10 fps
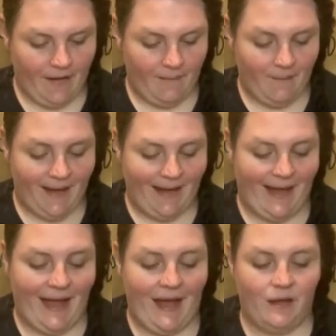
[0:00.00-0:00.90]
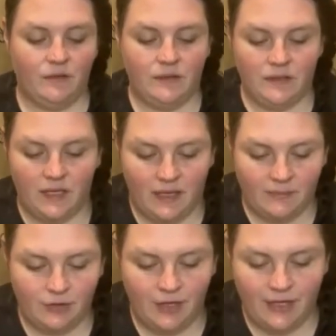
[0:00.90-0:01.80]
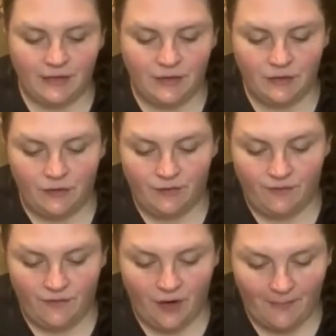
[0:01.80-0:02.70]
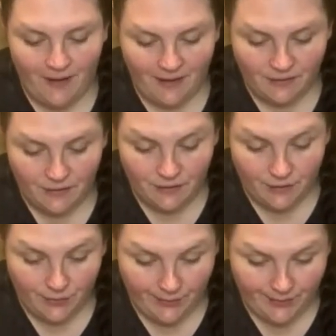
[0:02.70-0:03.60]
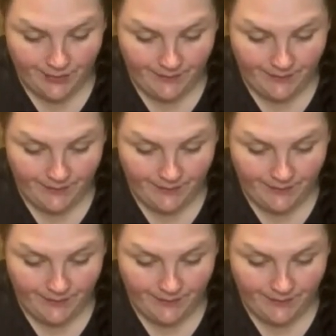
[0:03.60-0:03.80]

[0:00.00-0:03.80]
my house, I'm trying to do farmhouse decor.